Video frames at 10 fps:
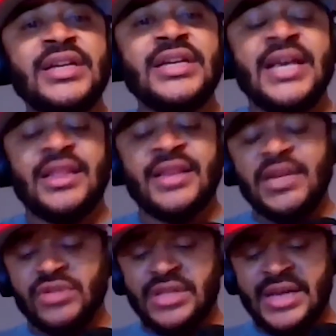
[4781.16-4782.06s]
And the lady
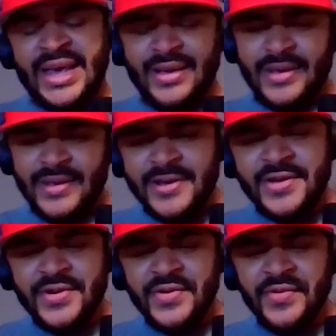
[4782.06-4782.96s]
was like,
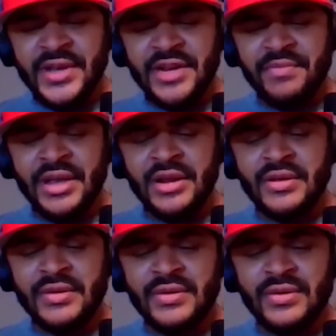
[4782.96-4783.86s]
wait a minute.
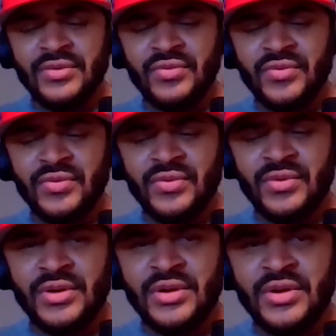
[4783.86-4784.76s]

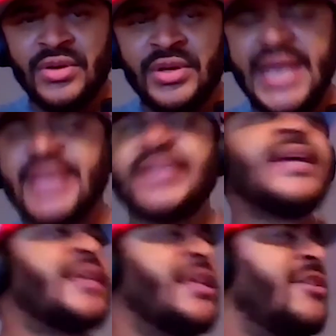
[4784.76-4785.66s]
Hey Ken, can you go